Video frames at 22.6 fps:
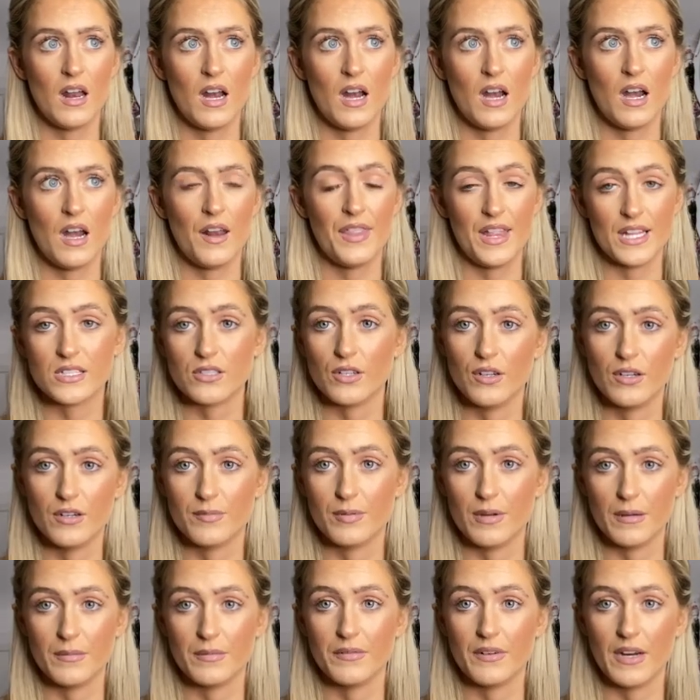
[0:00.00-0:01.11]
that's how you're
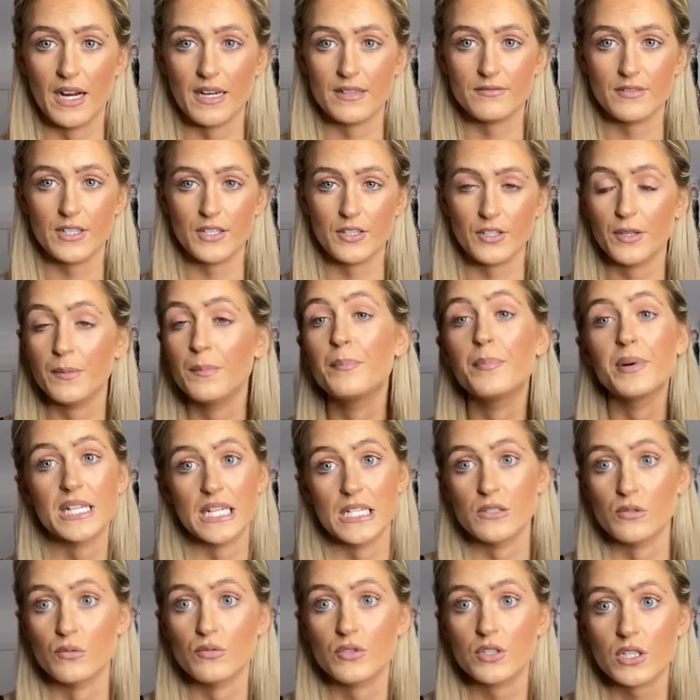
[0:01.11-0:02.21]
probably reacting right now, but I
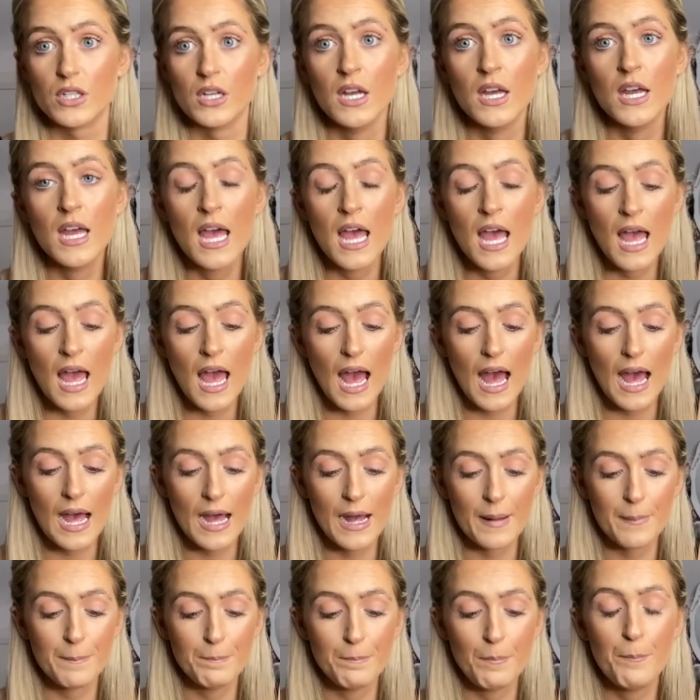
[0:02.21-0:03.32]
don't.
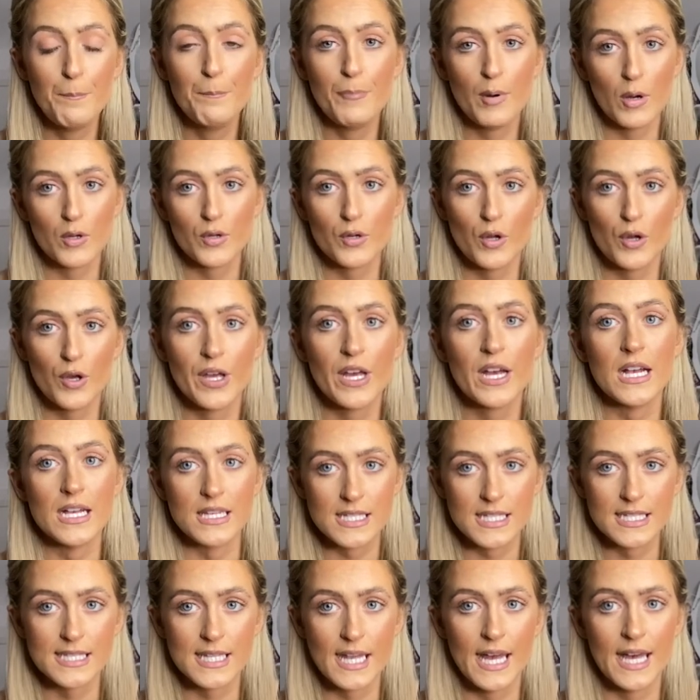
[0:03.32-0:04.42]
But now, as I
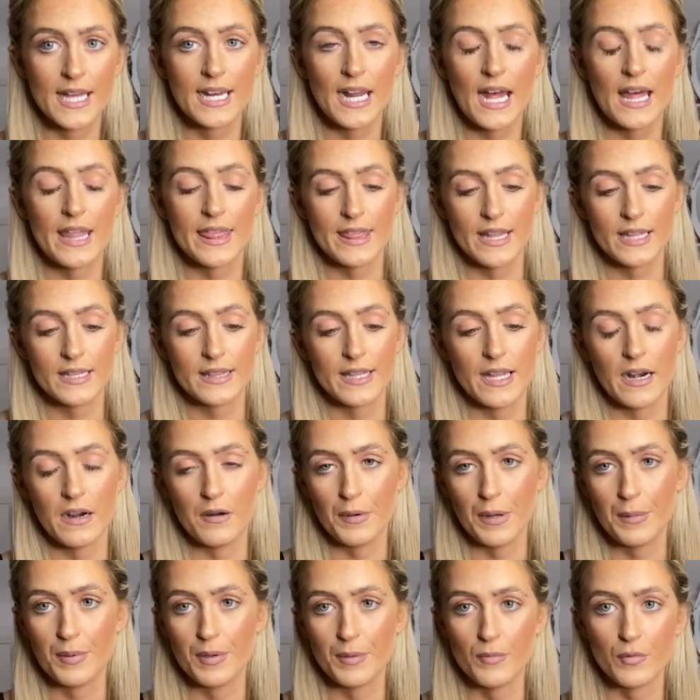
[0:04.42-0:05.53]
said, I think they are a wee
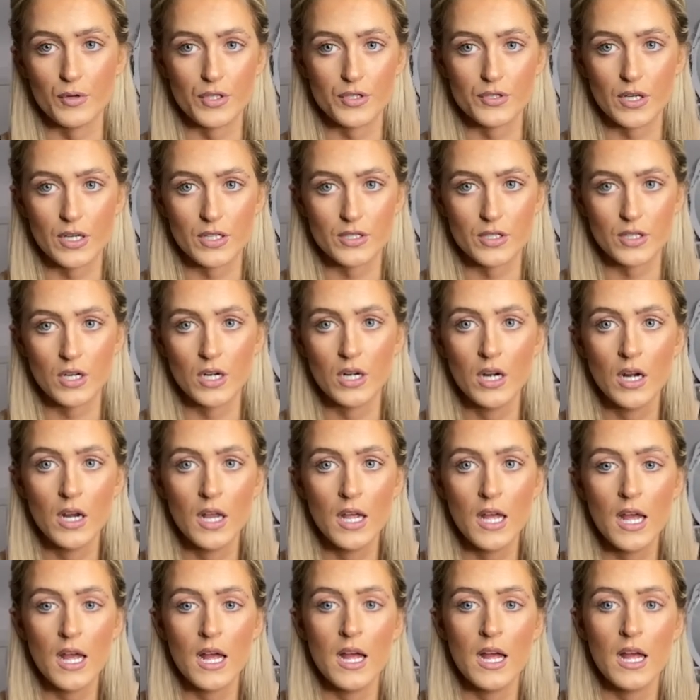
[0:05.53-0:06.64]
bit more stricter
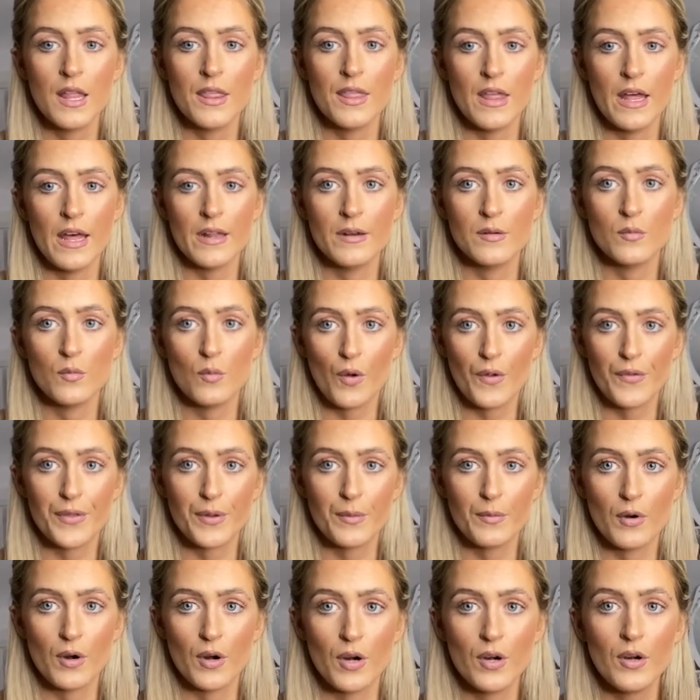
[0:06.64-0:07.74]
than what they
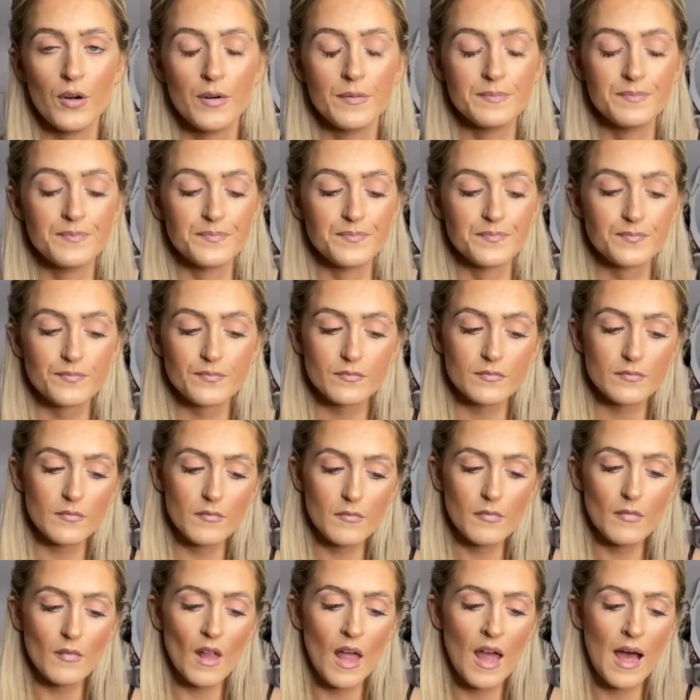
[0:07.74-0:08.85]
were.
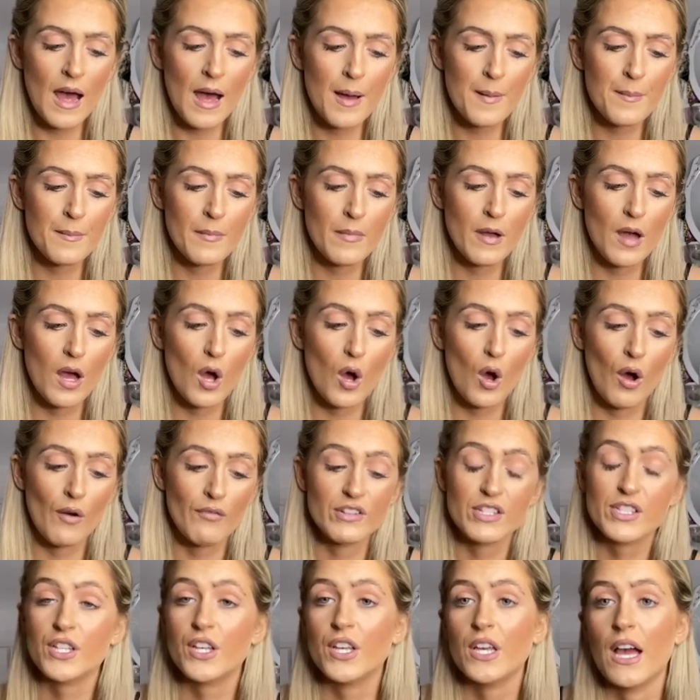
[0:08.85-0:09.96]

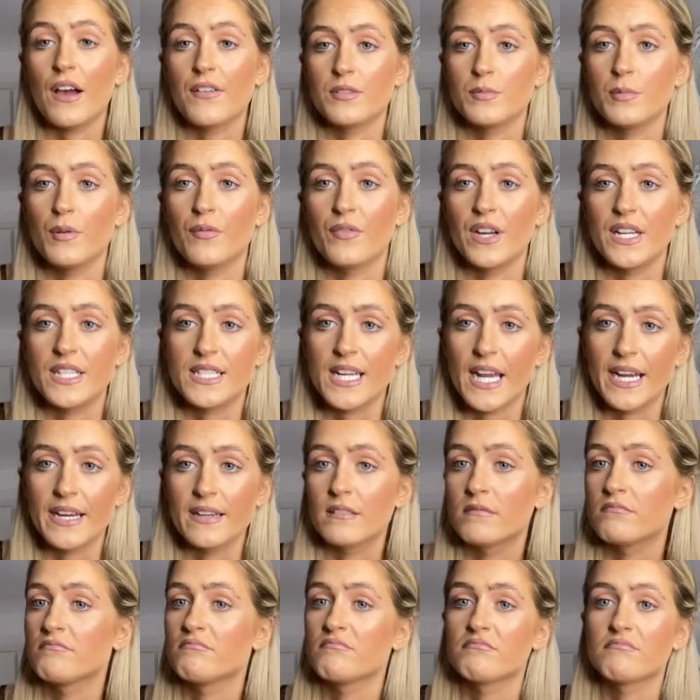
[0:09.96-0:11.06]
Obviously you have to be over 18.
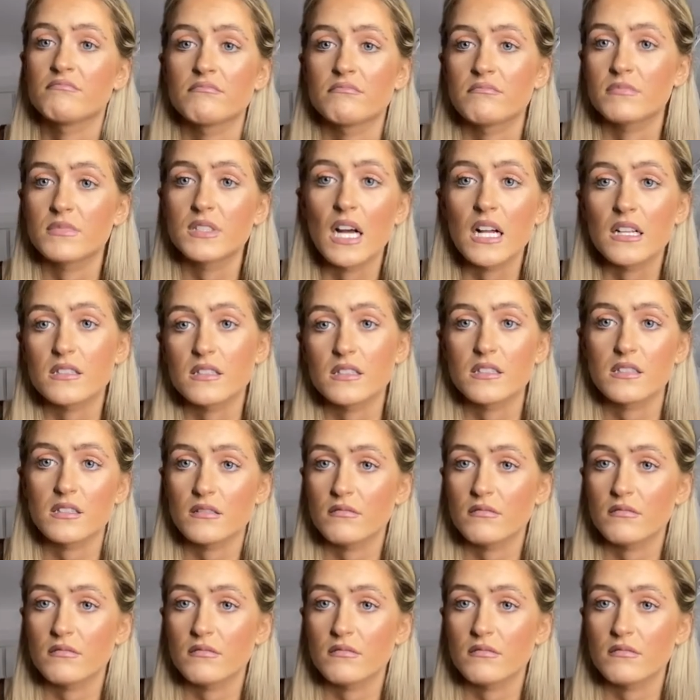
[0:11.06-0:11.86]
That's